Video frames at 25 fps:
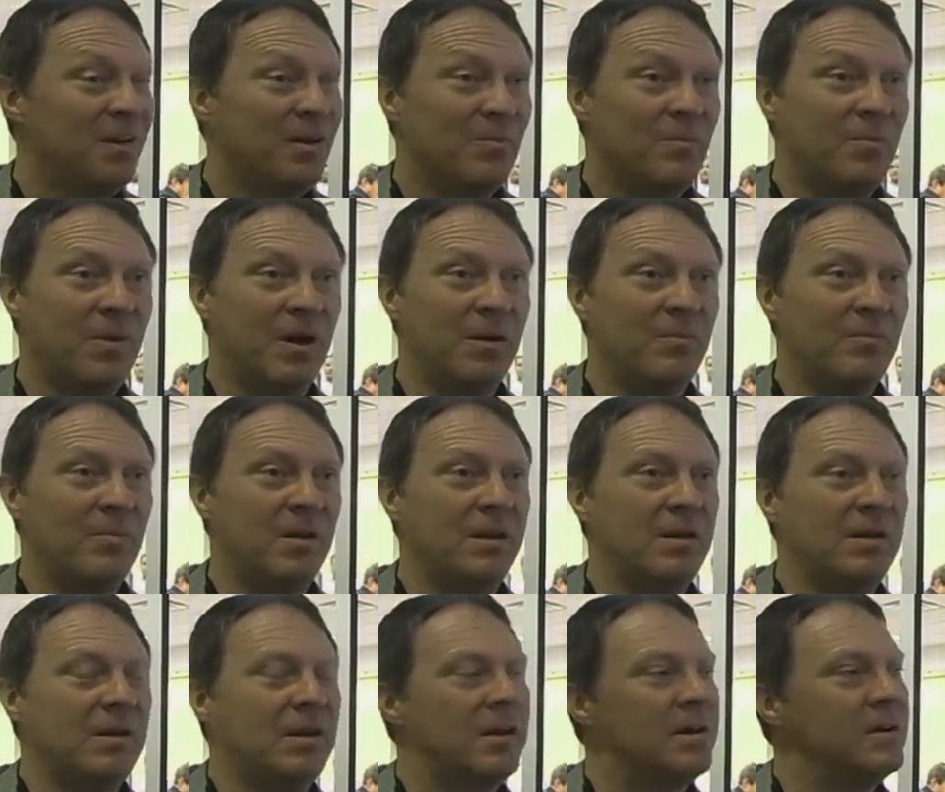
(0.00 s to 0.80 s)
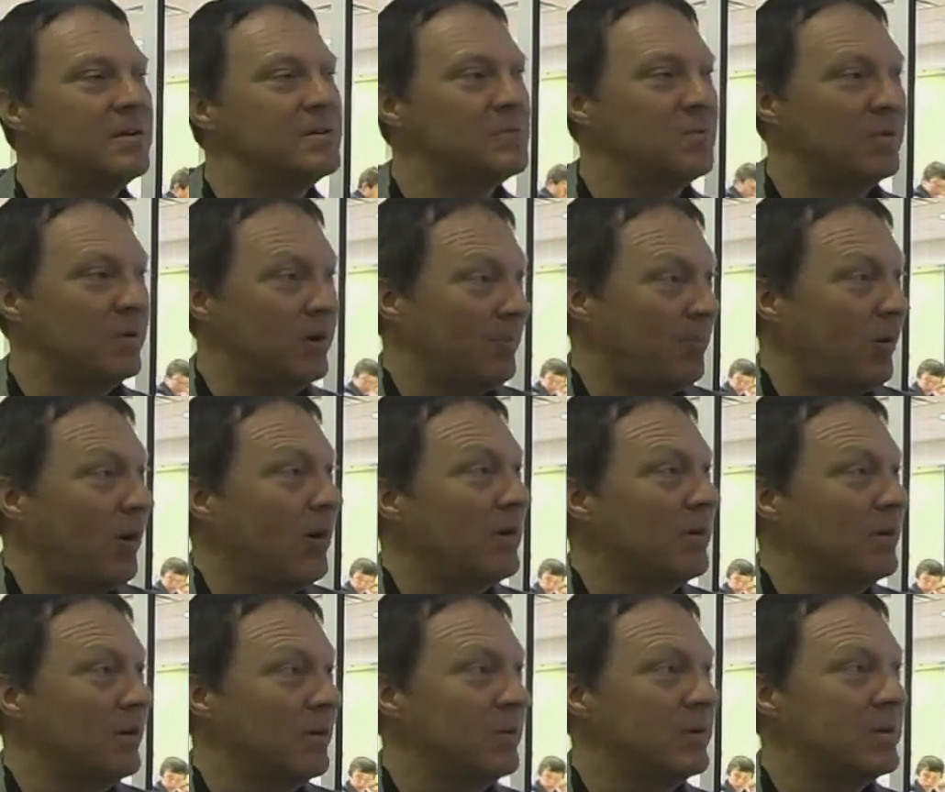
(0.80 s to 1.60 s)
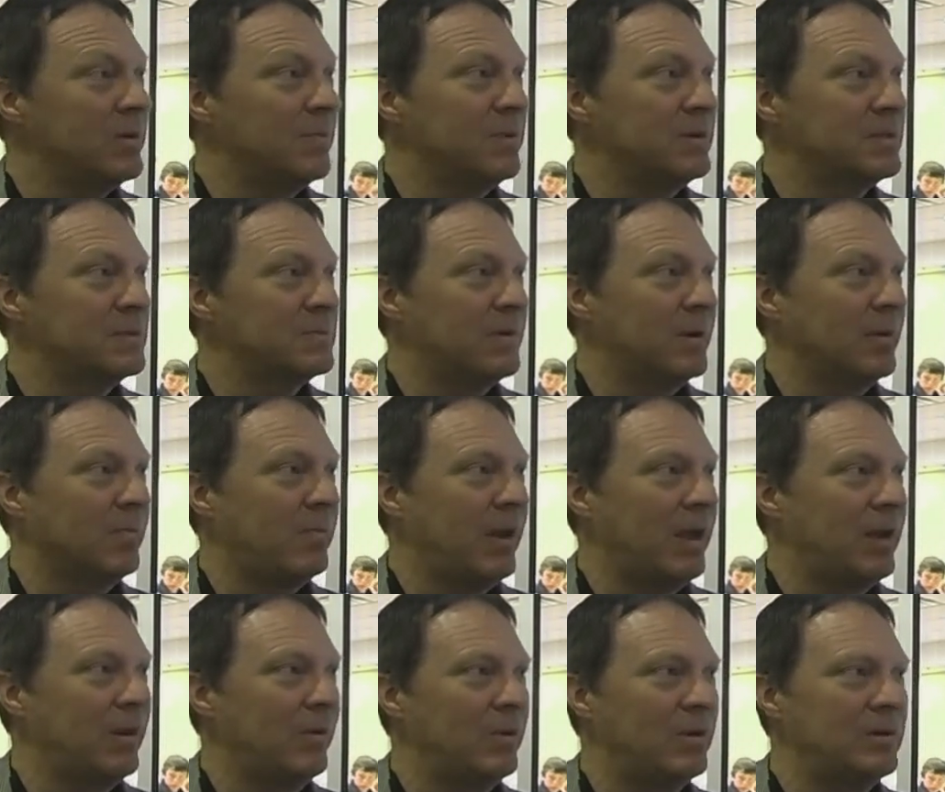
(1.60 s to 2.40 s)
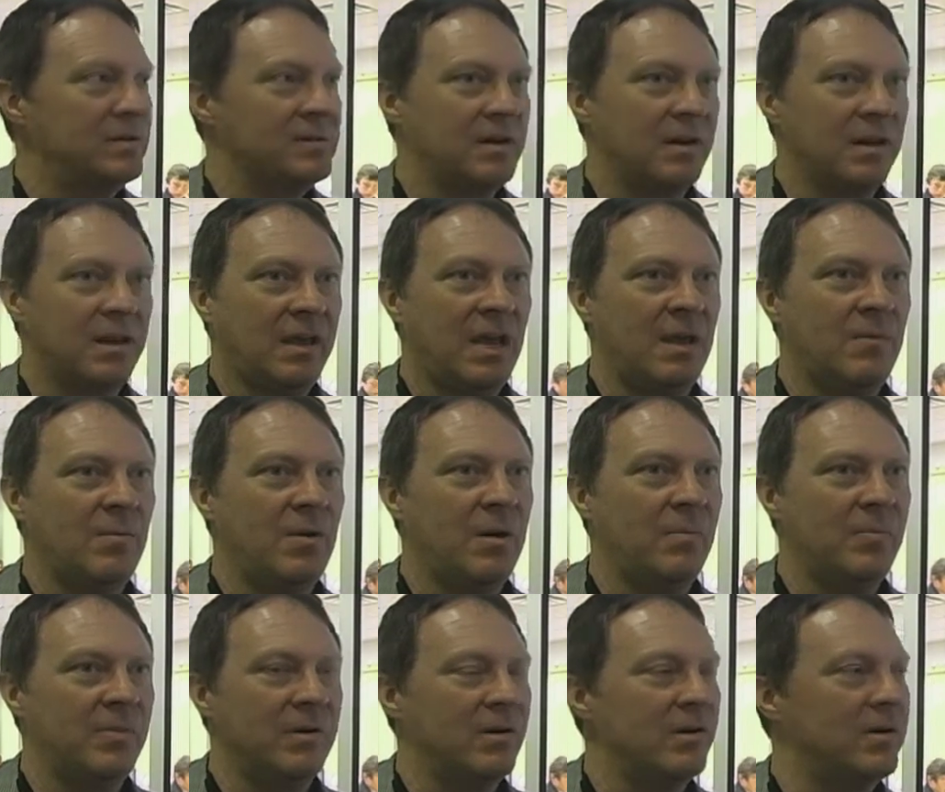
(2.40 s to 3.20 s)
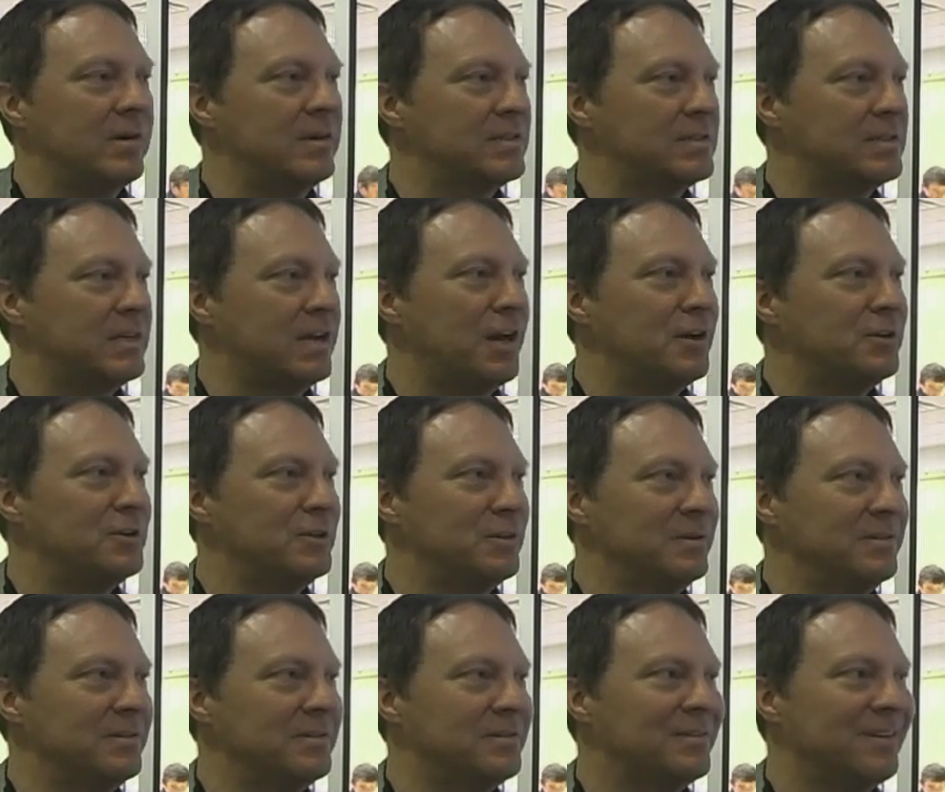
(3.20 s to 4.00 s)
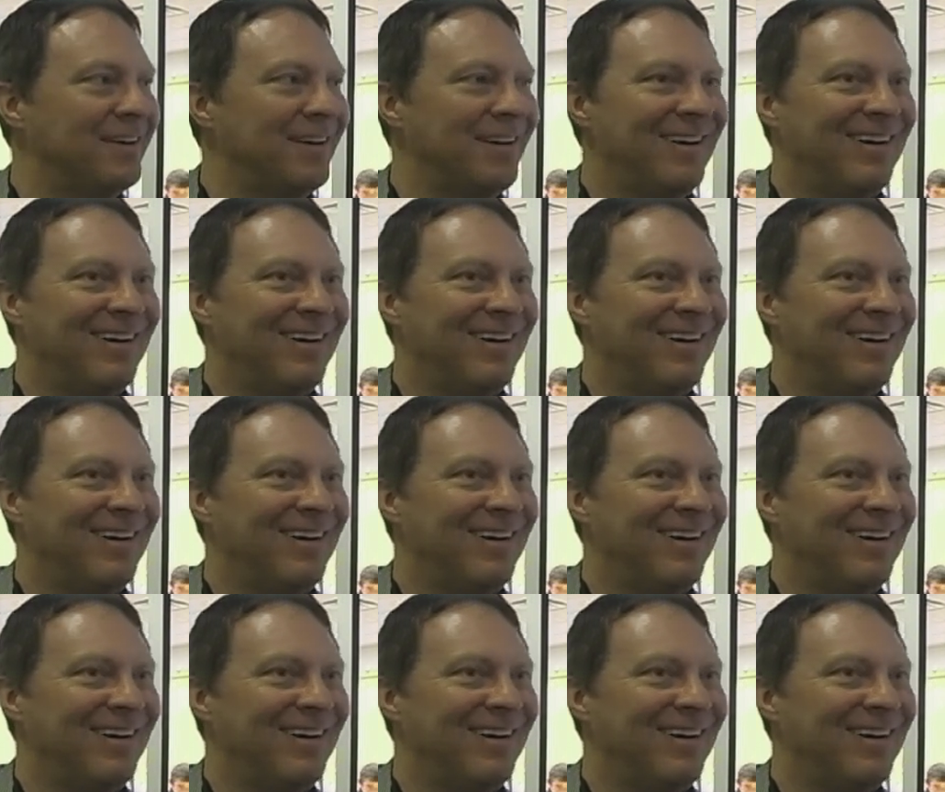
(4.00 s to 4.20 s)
but because we're a partner with the Pittsburgh Penguins and it came up in our discussions,